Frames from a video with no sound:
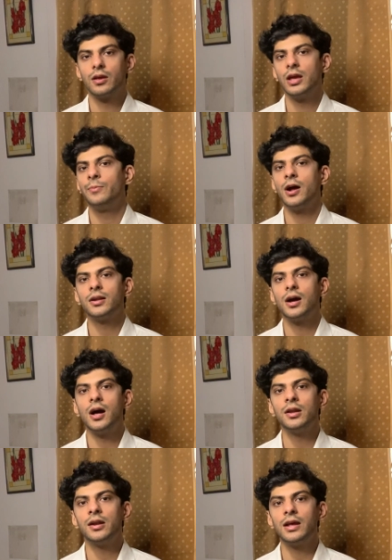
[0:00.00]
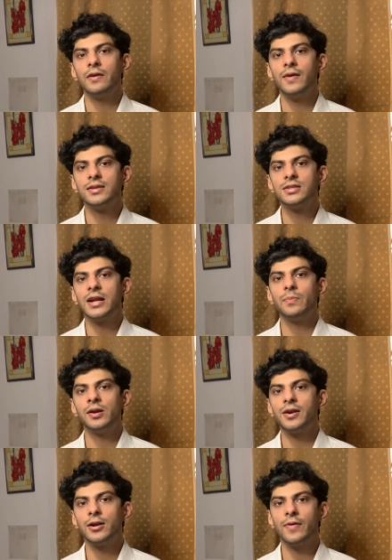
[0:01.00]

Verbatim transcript: Imran Khan in a televised statement tried